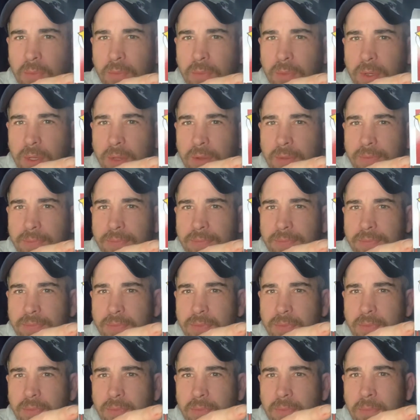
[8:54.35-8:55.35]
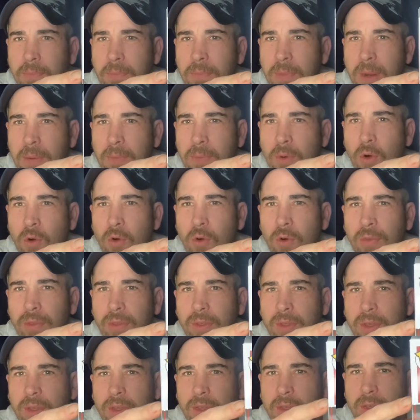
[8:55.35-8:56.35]
but a bit more on
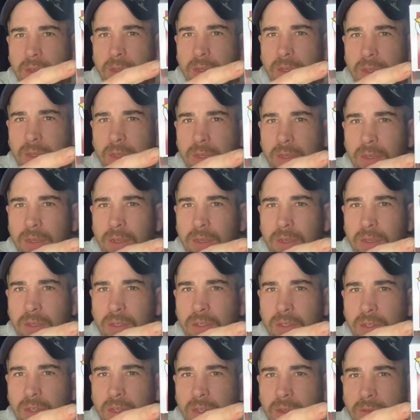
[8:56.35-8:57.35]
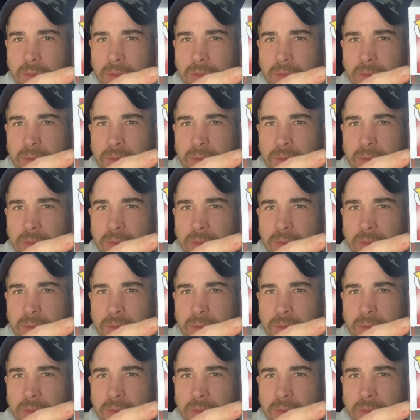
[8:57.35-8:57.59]
the sort of,